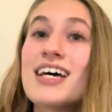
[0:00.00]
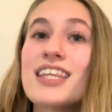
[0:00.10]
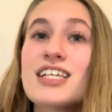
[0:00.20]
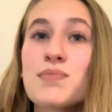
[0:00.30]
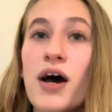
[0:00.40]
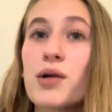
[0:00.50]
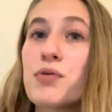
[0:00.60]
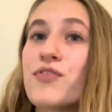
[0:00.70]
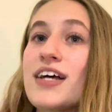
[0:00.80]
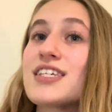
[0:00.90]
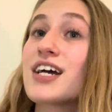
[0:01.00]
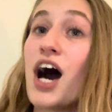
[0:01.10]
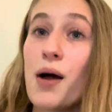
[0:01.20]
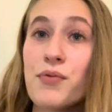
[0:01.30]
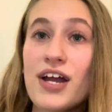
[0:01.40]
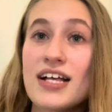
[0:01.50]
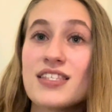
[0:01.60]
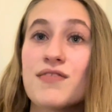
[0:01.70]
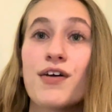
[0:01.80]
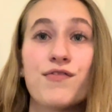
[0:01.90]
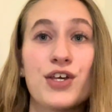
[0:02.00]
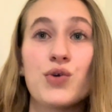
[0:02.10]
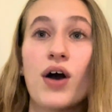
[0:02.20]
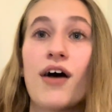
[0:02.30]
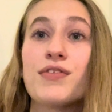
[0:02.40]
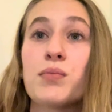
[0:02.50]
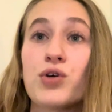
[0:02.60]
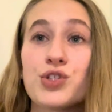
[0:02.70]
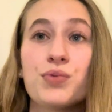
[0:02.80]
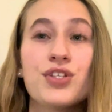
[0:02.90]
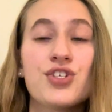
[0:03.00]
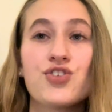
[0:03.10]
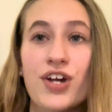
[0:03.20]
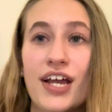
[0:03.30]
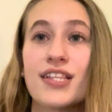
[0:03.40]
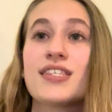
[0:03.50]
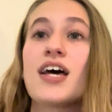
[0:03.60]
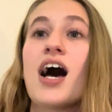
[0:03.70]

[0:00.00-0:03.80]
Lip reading: This model provides a comprehensive view of the multiple strands